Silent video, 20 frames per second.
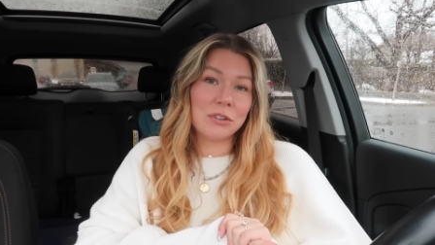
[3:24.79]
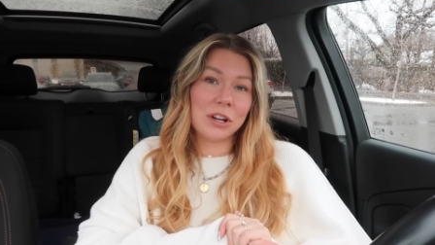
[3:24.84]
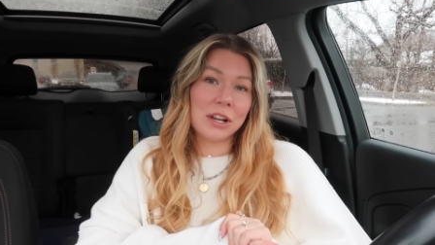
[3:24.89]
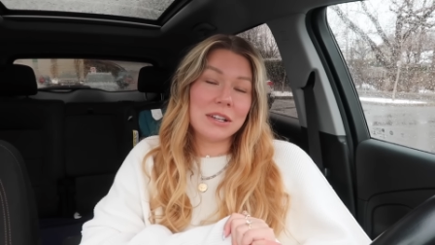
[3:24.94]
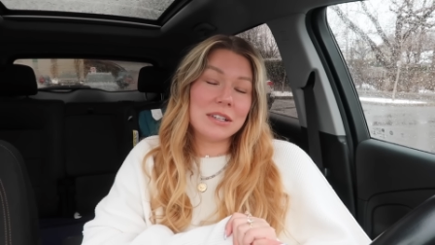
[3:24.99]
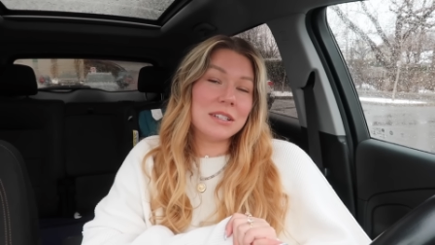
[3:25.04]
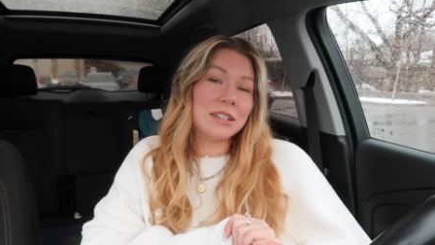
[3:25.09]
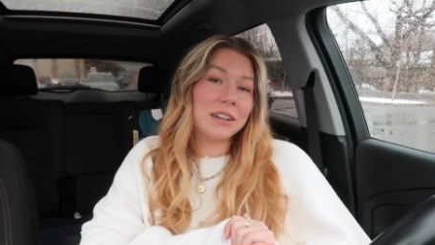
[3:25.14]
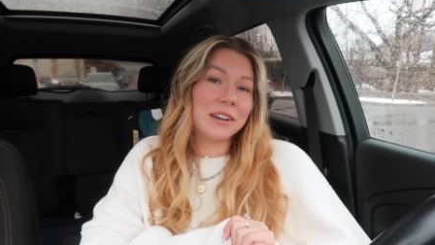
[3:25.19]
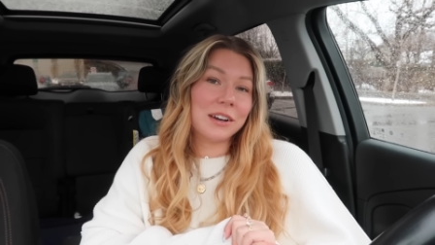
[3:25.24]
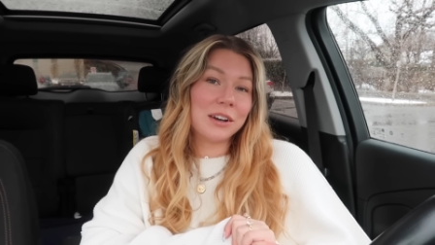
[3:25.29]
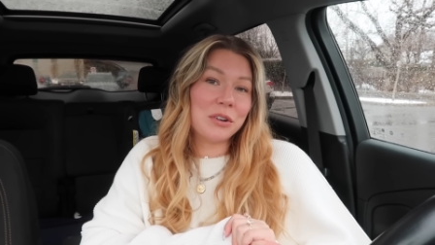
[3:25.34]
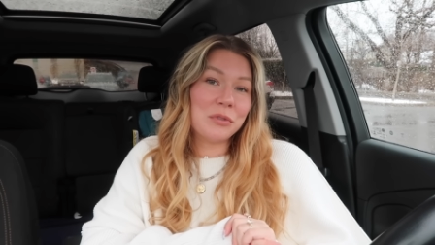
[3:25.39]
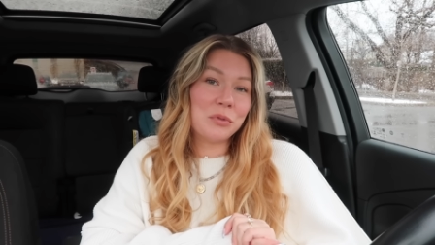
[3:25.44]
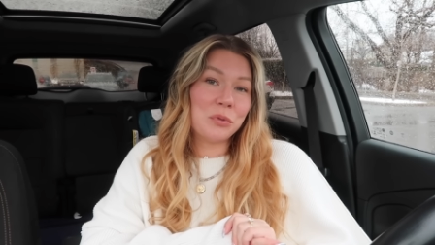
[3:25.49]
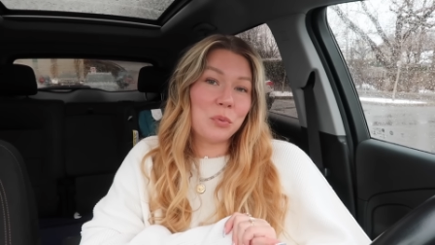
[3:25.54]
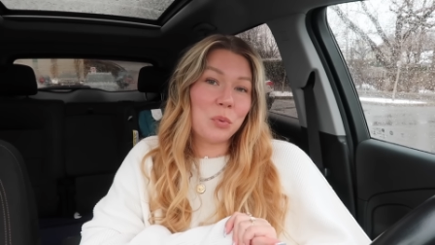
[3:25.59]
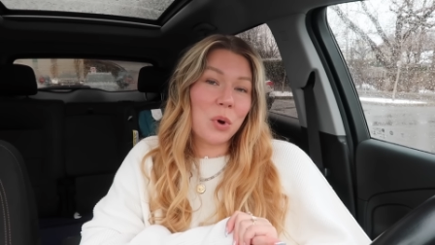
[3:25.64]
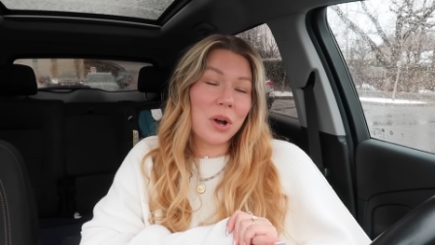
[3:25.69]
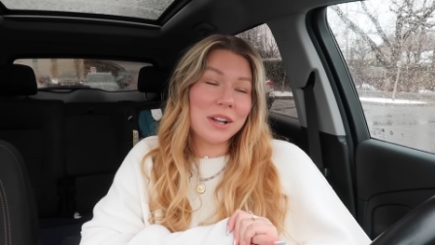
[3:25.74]
an idea
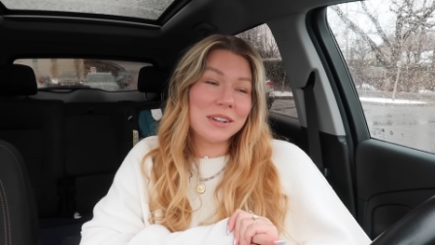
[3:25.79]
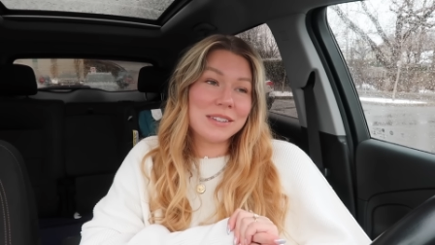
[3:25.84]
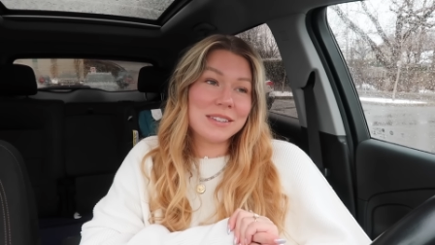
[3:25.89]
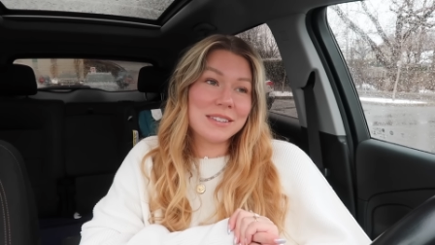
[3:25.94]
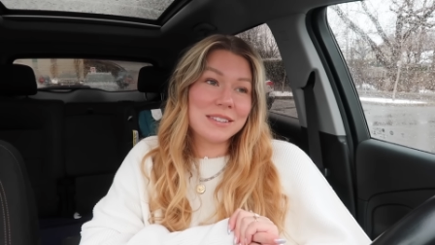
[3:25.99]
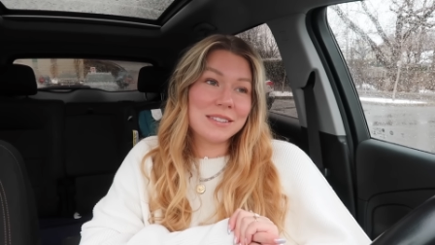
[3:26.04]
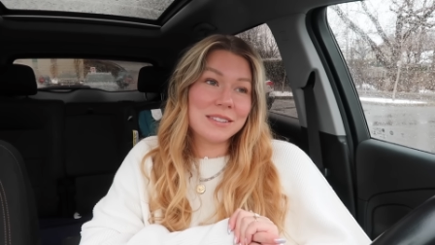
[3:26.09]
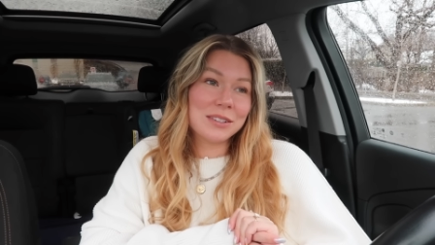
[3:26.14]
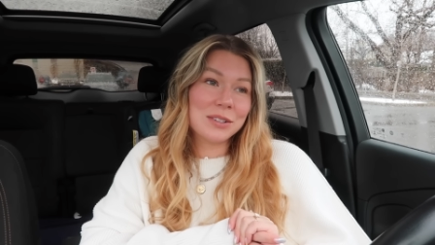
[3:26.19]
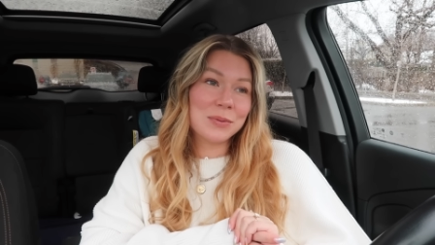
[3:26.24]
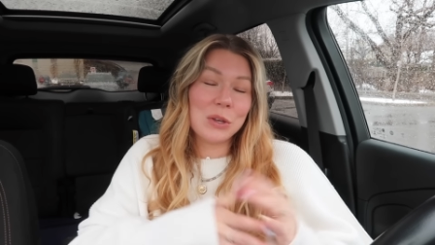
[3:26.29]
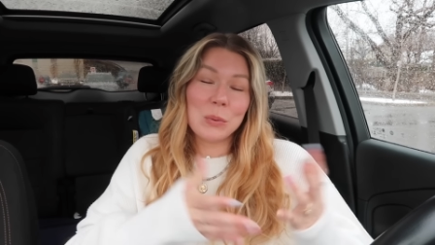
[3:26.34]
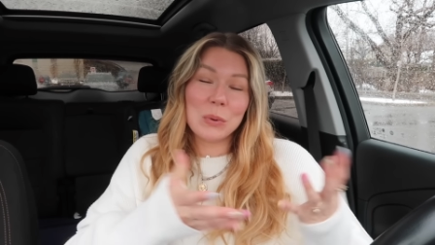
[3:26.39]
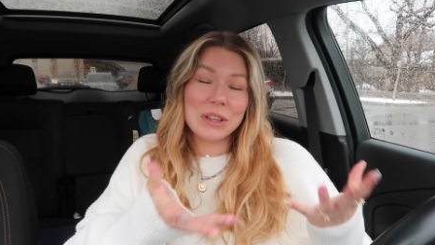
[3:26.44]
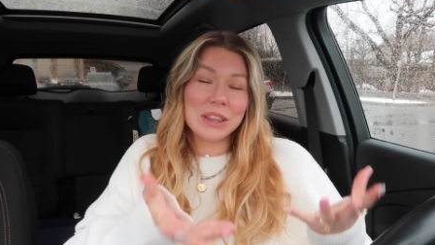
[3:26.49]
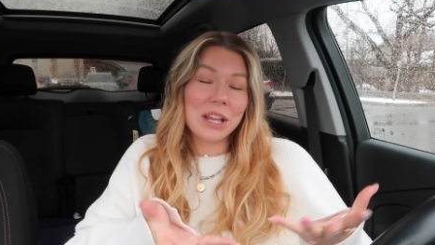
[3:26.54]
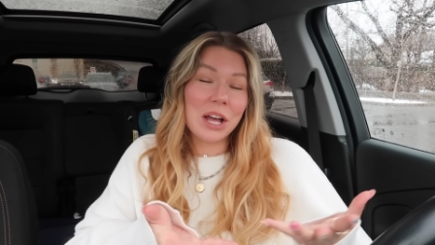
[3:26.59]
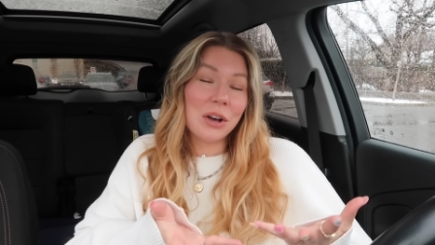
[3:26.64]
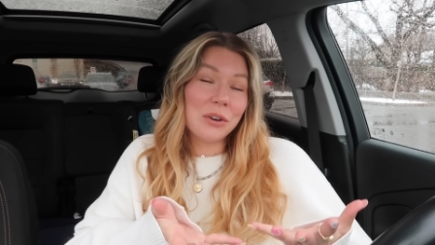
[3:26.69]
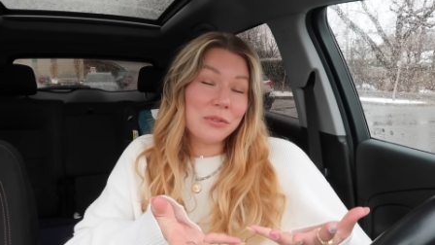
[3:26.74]
of what you
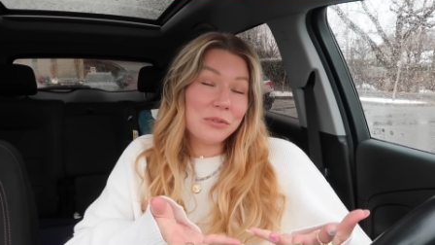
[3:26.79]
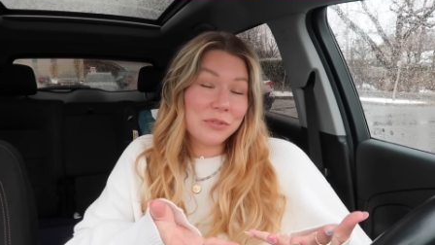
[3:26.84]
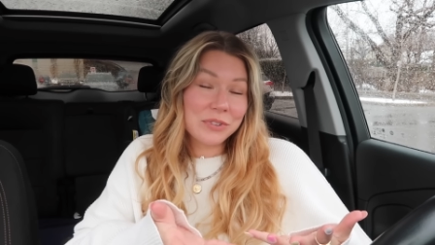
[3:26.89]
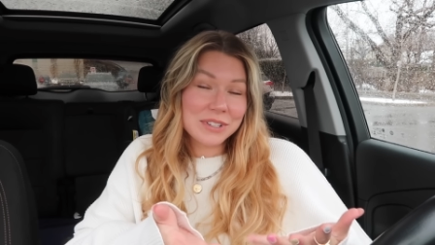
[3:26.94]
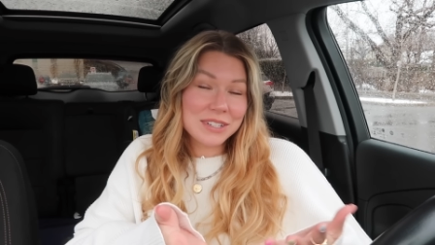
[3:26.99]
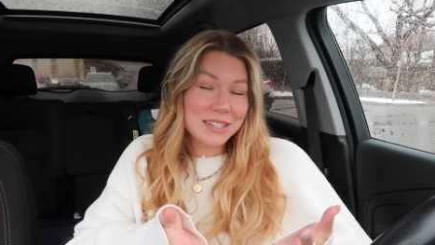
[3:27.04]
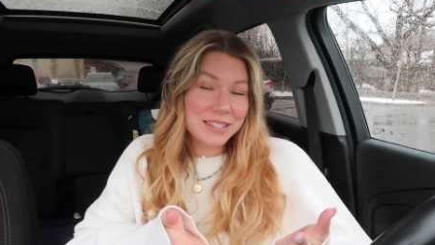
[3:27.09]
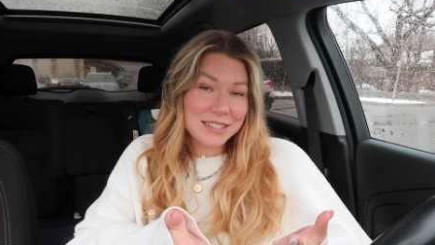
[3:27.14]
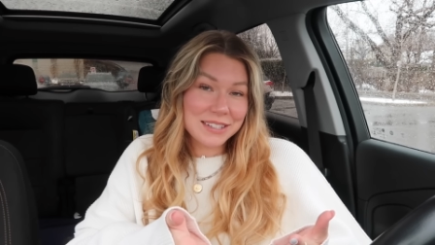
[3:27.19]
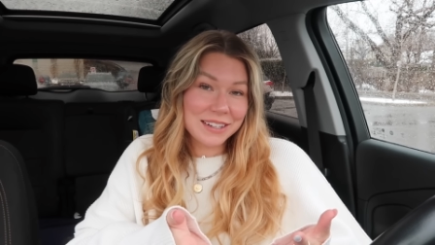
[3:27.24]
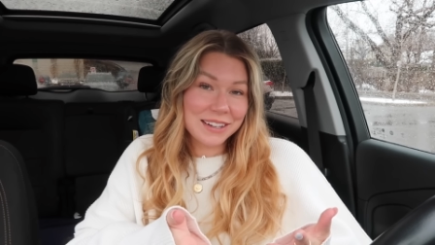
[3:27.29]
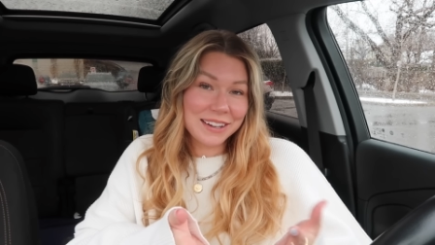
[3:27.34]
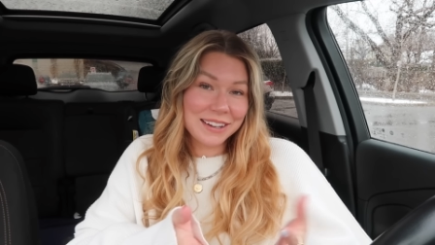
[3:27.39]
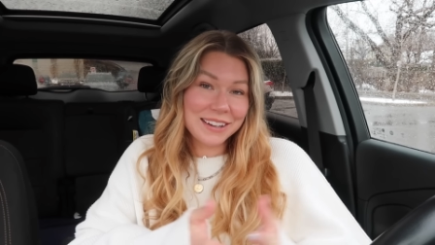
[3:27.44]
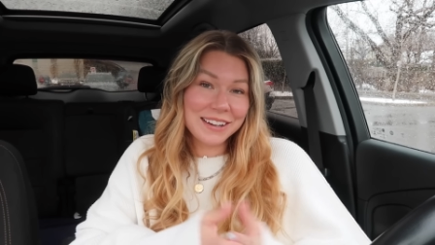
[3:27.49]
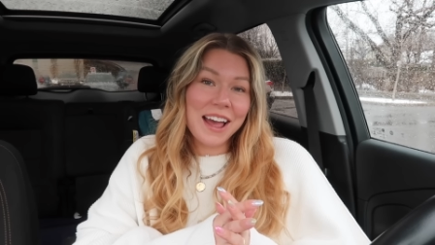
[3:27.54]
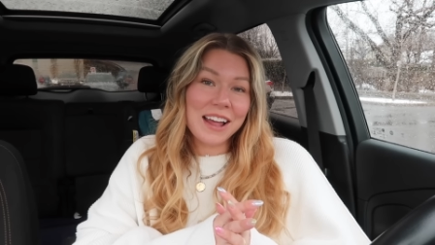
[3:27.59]
would love to see.